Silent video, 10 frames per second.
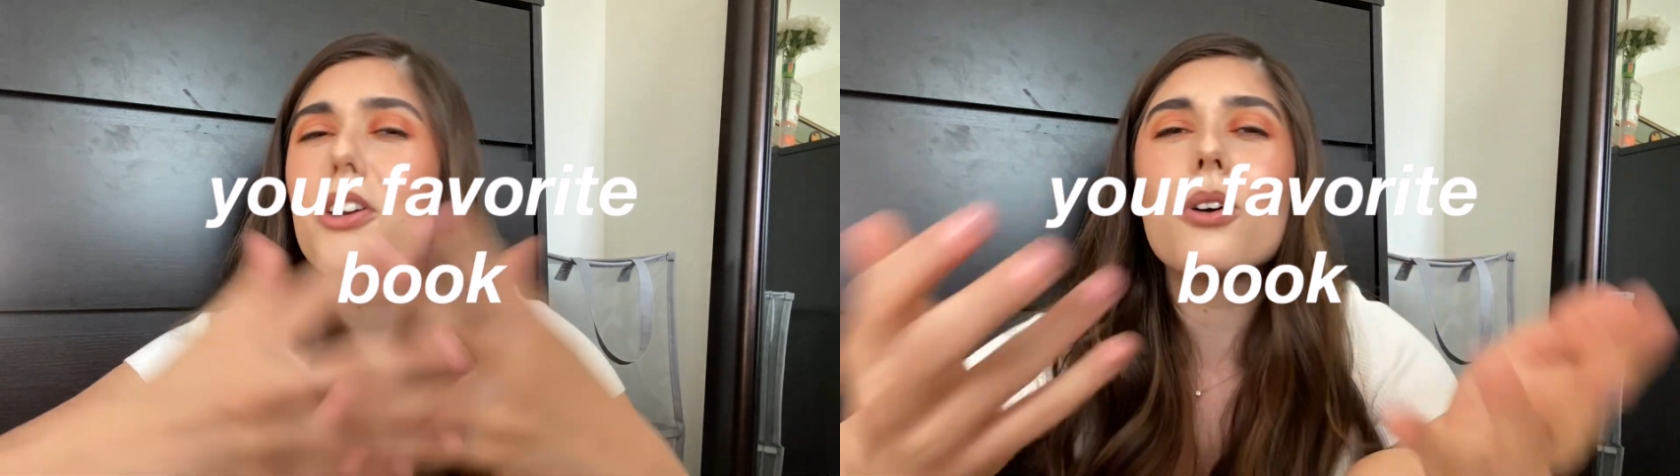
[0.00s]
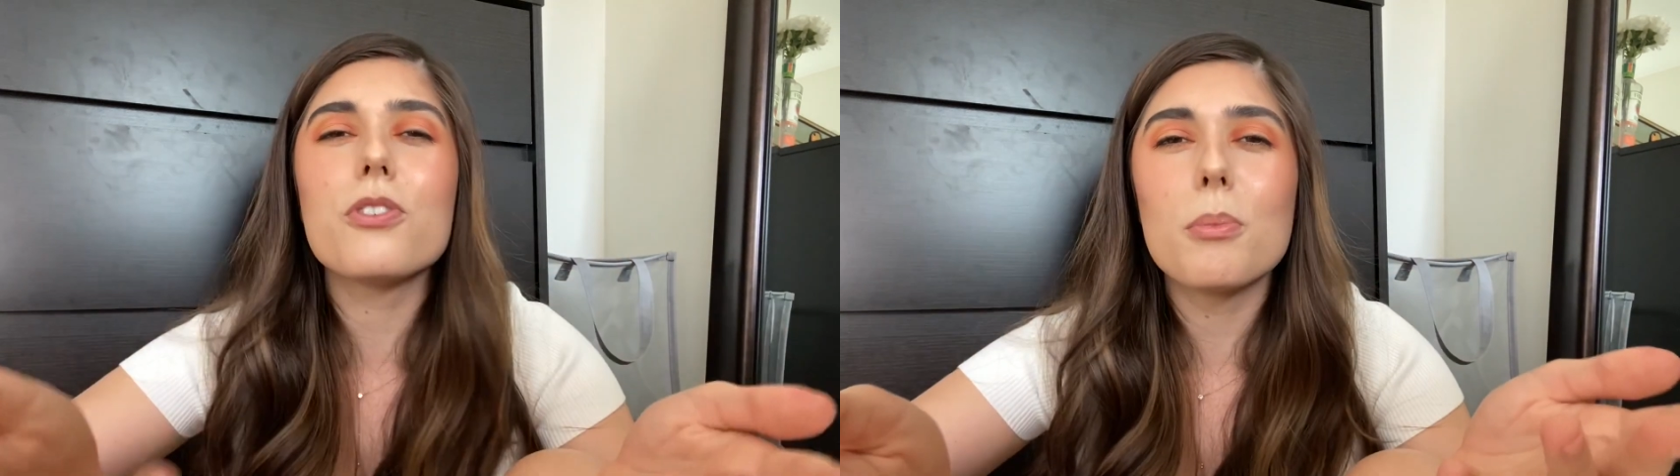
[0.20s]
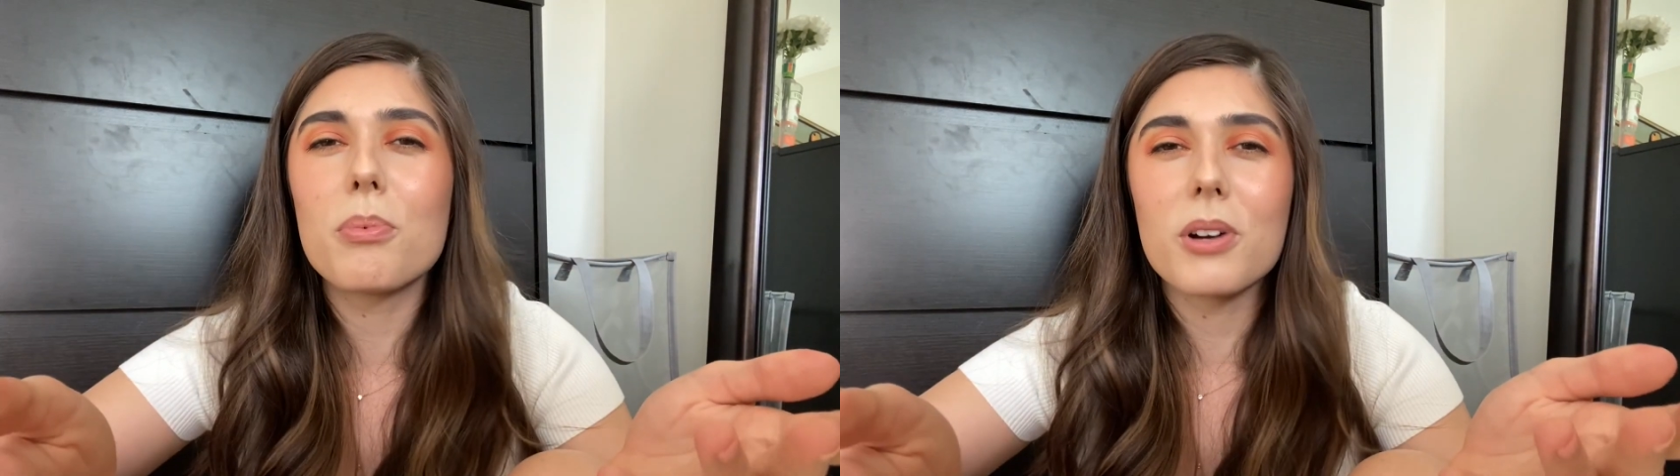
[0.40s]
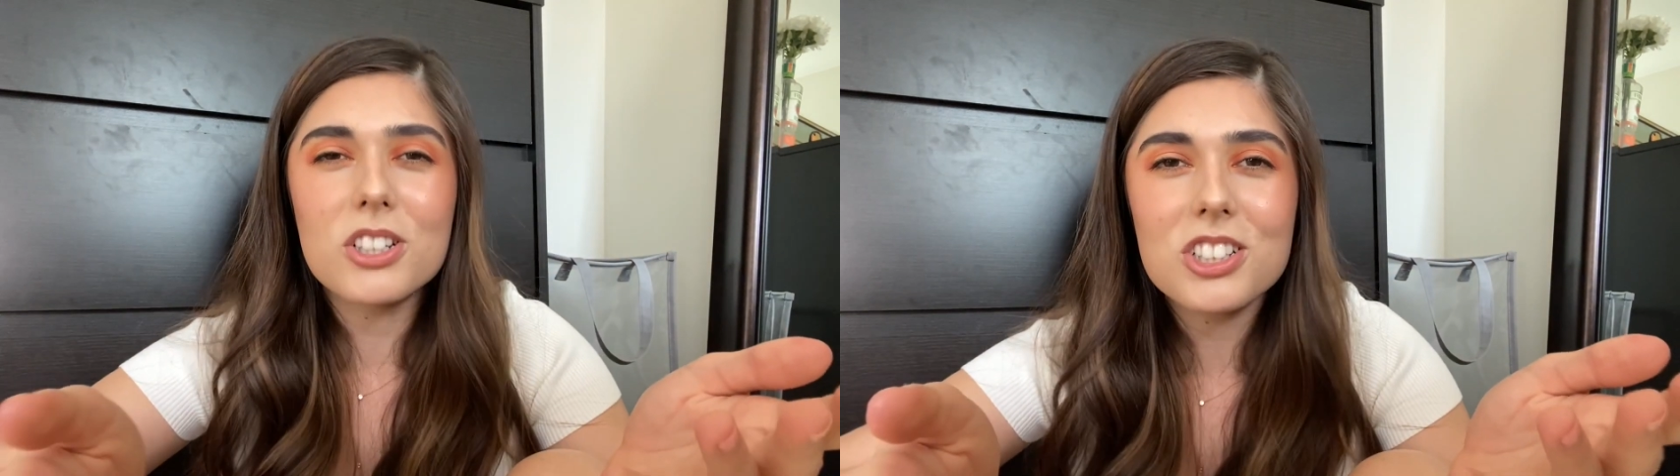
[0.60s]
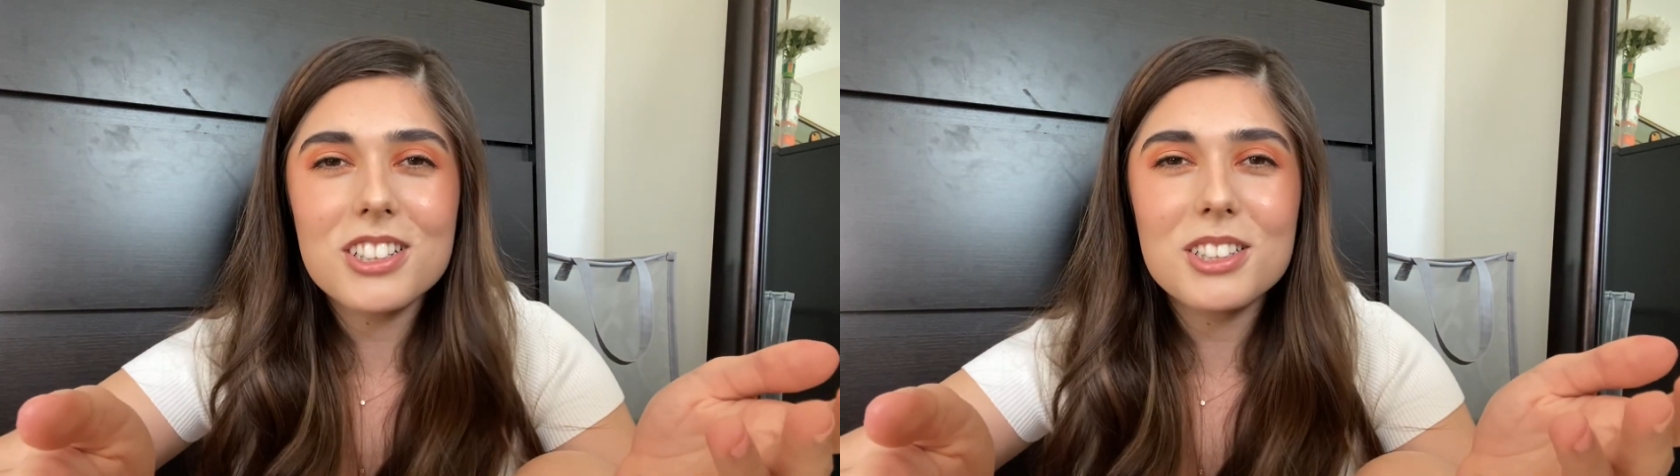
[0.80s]
or don't feel
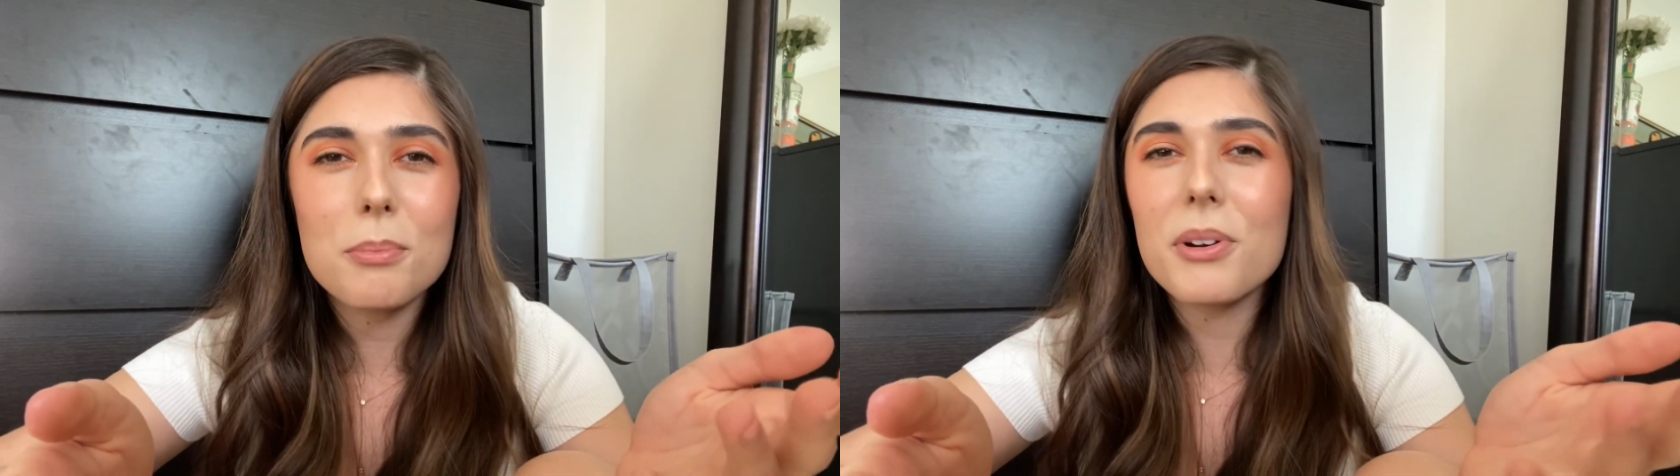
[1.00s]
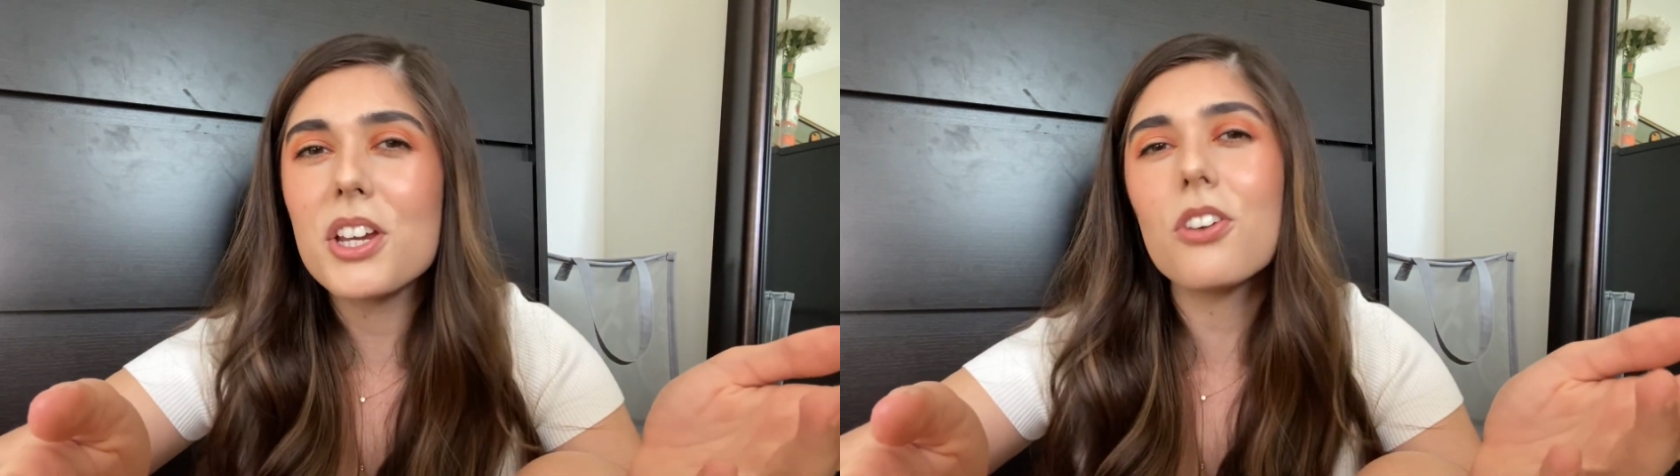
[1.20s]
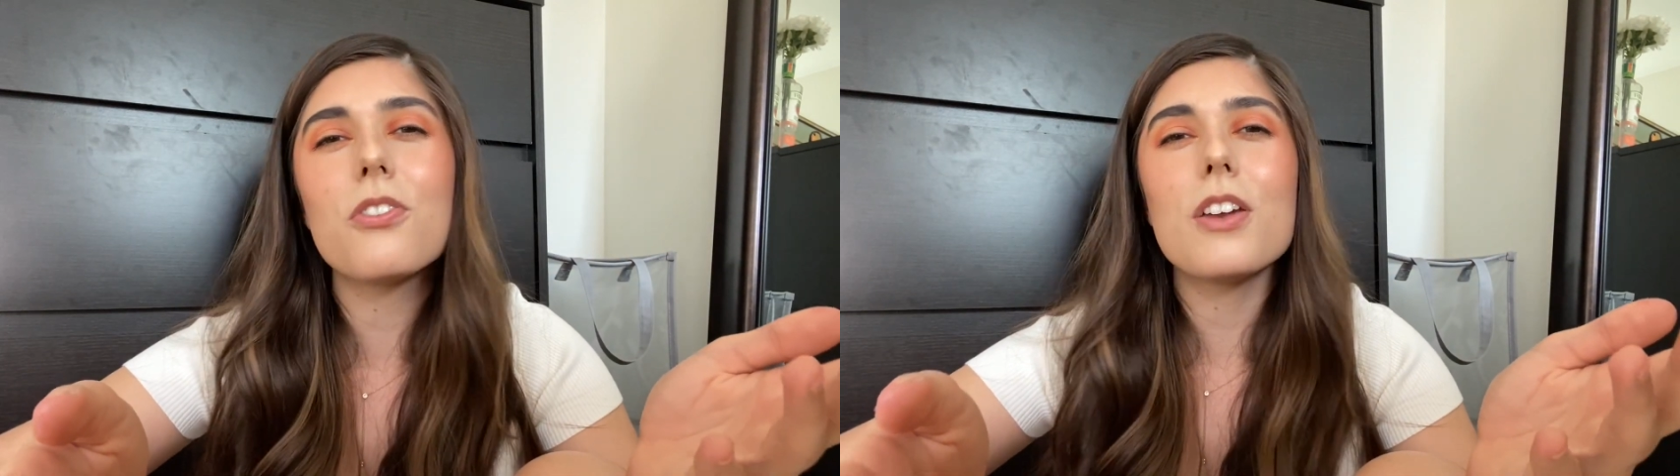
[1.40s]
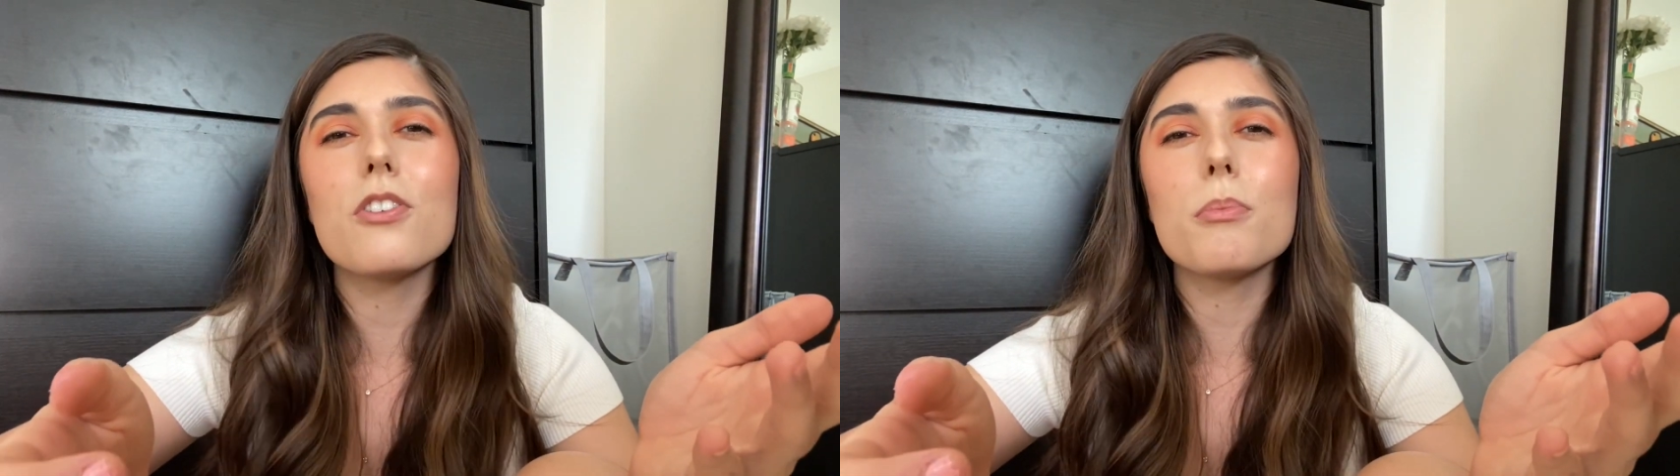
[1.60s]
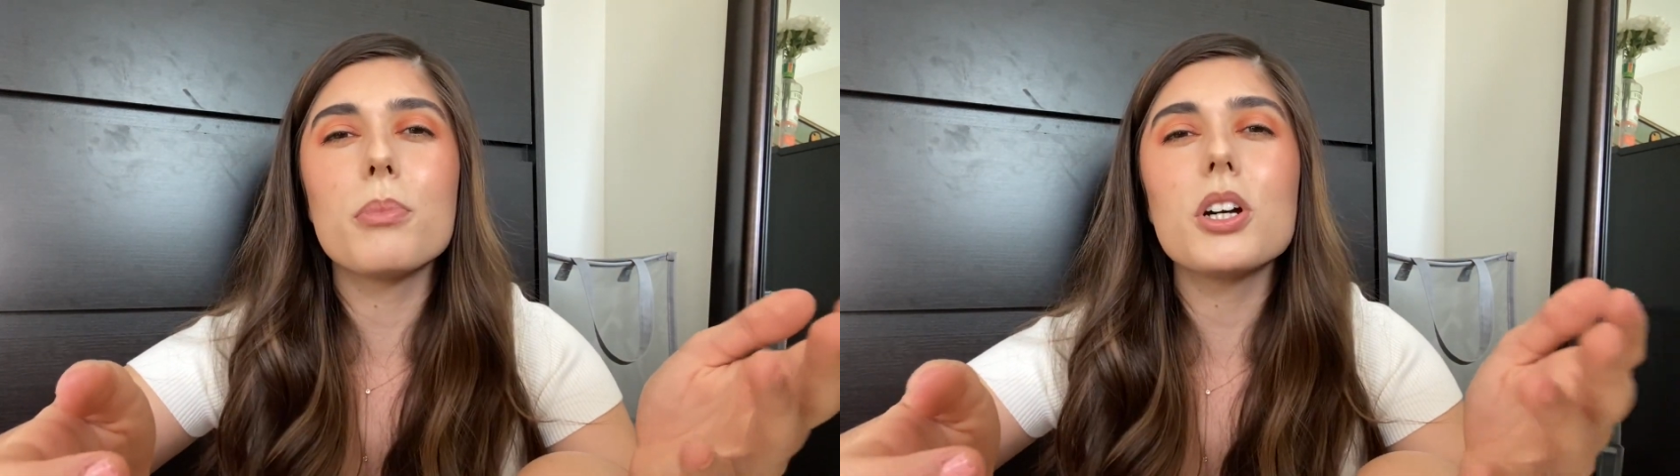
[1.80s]
pressured to bring your
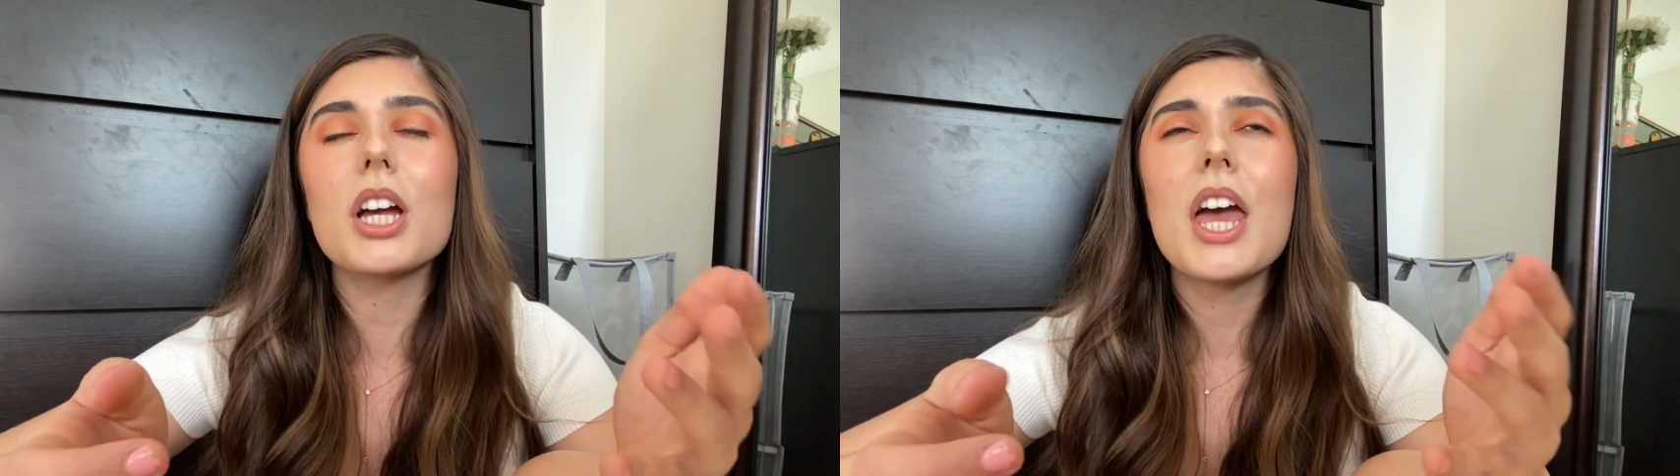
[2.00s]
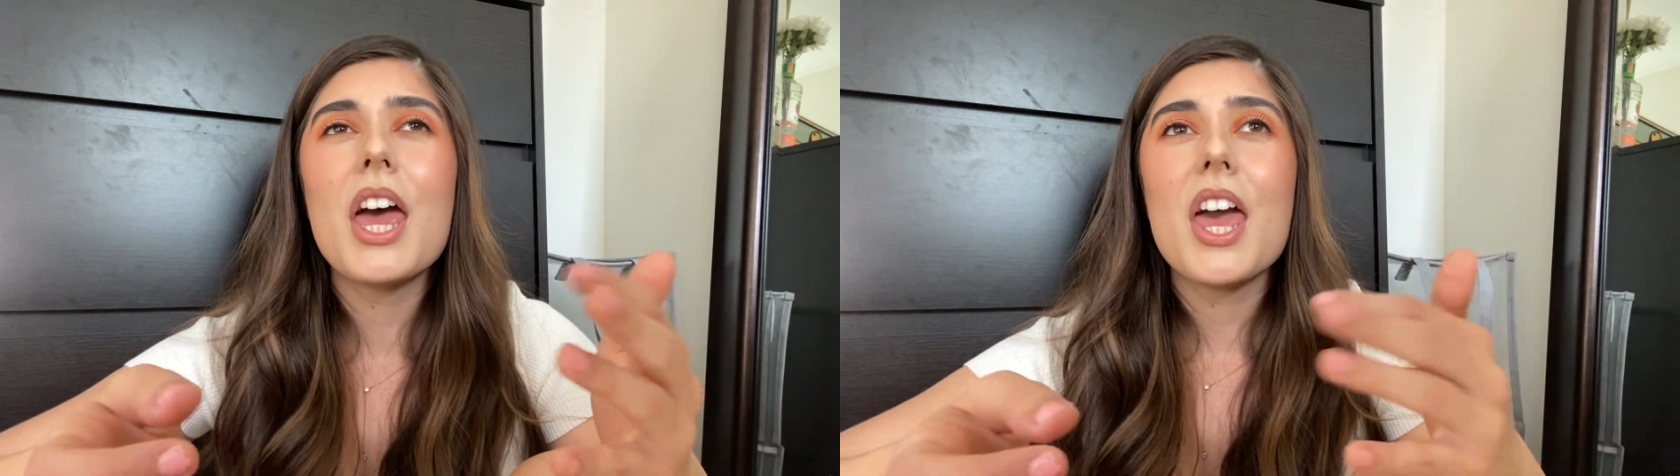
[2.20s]
favorite book.